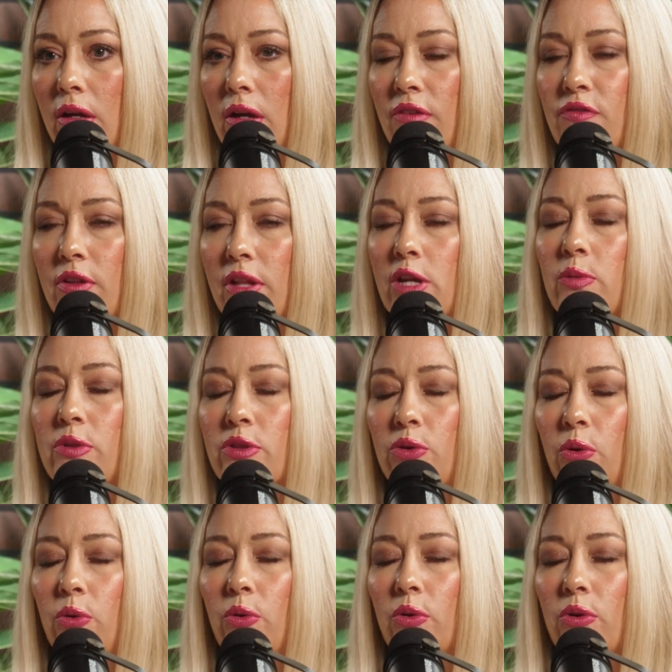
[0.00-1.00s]
I feel with
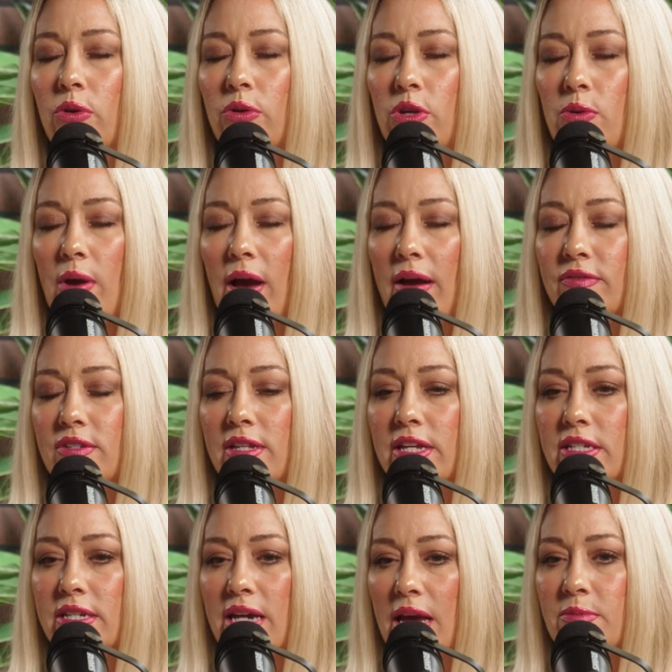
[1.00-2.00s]
Google, you have
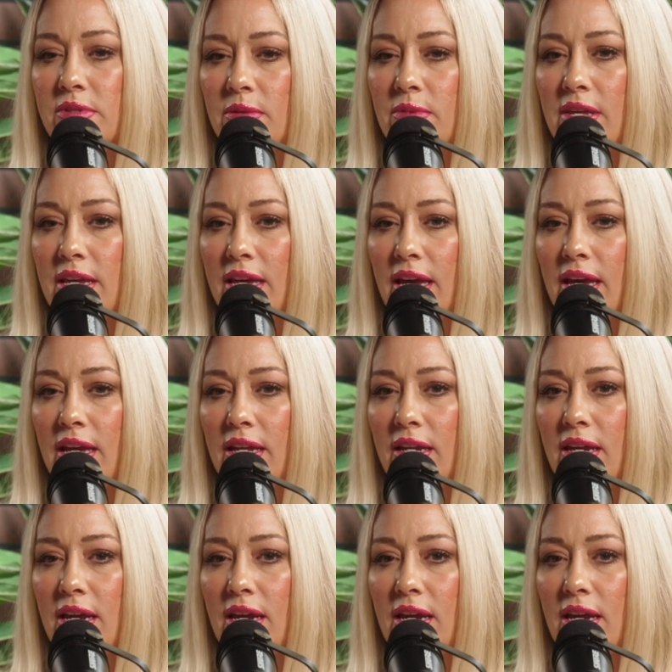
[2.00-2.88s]
to type something in.